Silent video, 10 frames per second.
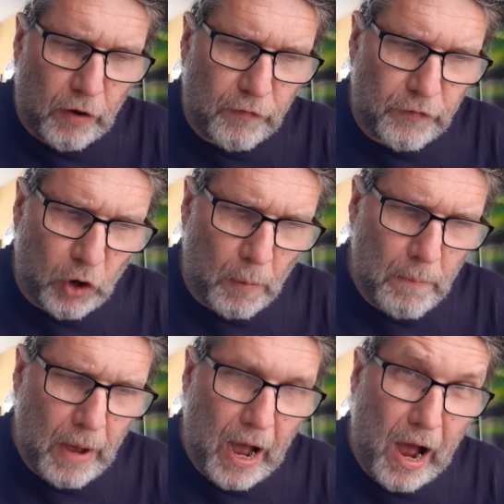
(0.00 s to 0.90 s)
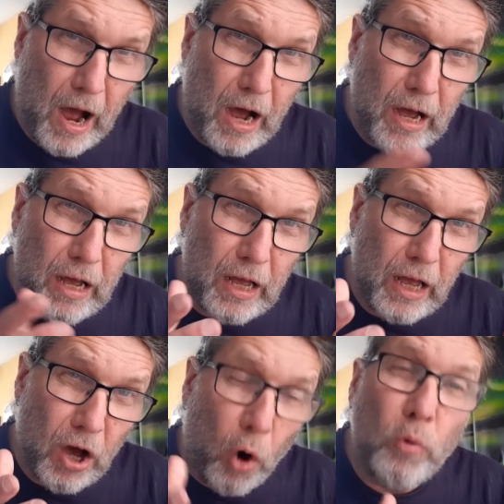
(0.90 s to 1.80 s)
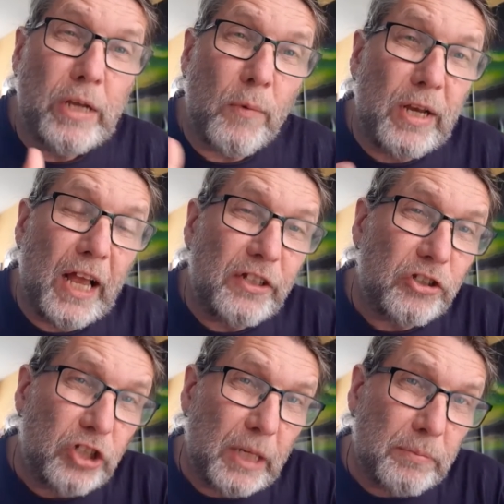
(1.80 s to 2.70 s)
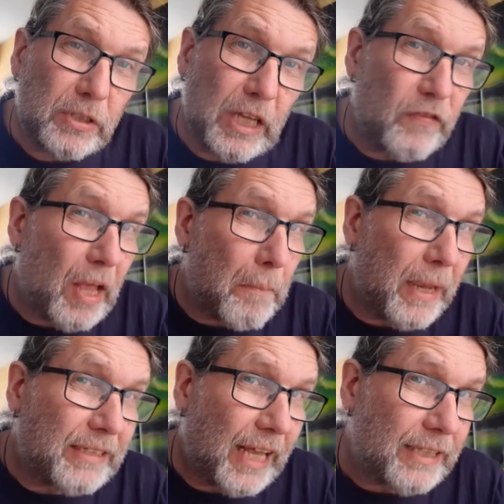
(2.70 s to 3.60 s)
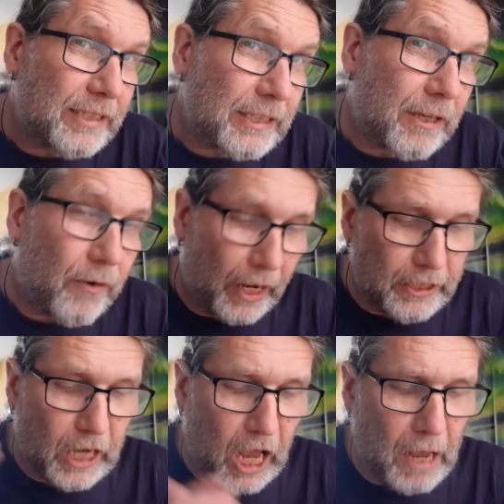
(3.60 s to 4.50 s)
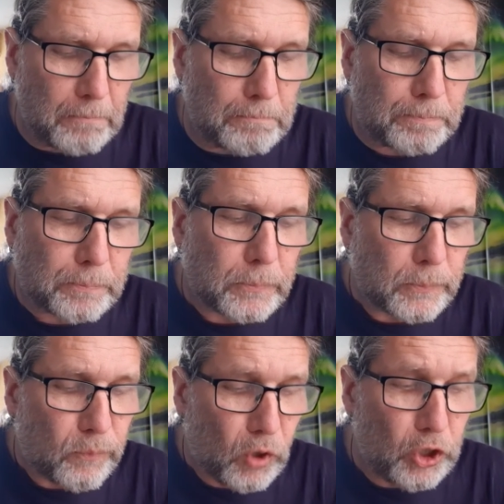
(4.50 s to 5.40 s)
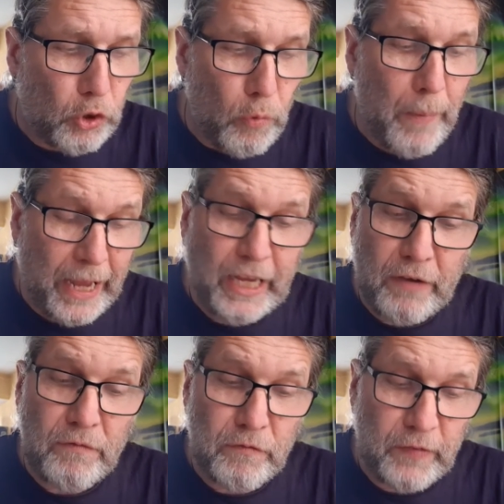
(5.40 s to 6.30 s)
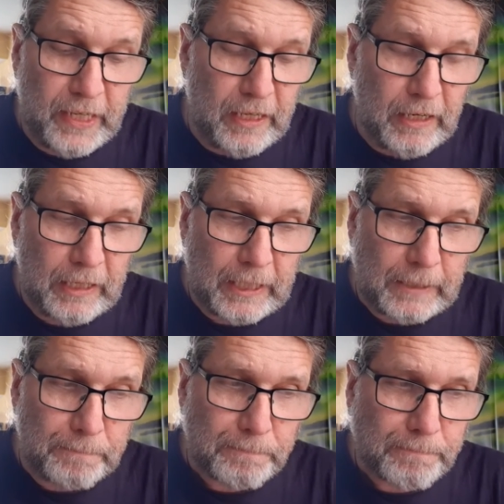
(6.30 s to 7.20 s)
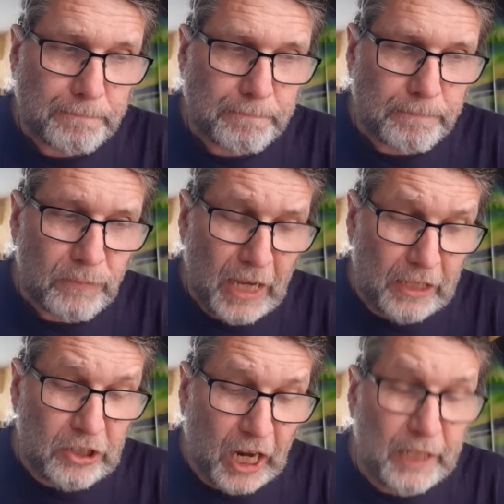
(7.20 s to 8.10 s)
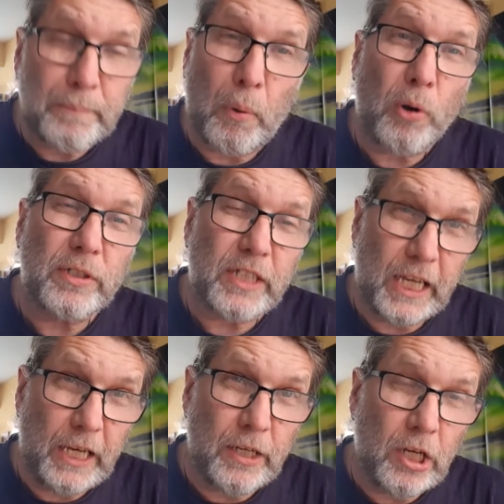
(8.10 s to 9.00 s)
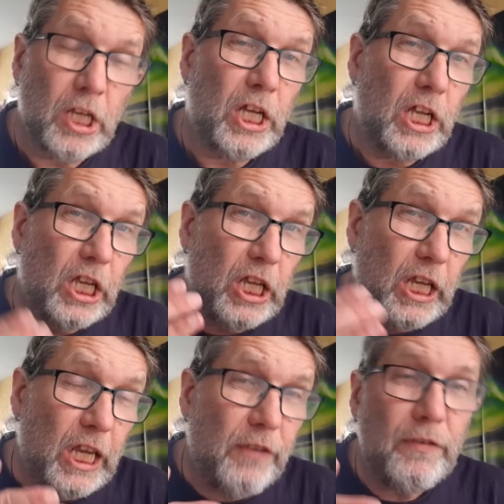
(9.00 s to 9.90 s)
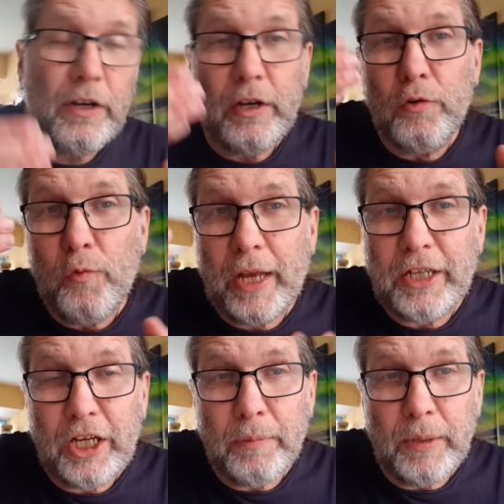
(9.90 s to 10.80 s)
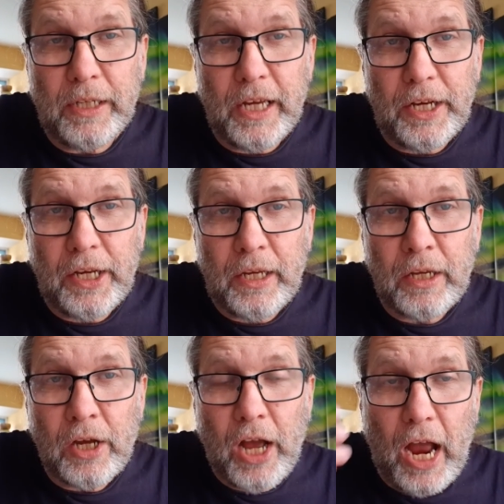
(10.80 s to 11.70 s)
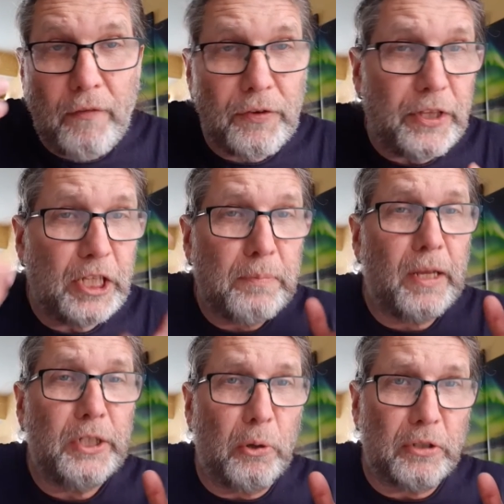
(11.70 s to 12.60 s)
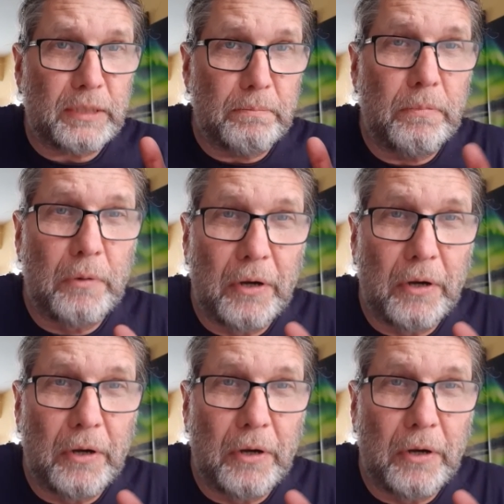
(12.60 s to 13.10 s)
from older relationships, if that makes sense, right? You may even feel a tad boxed in, even when in the beginning everything is bloody awesome,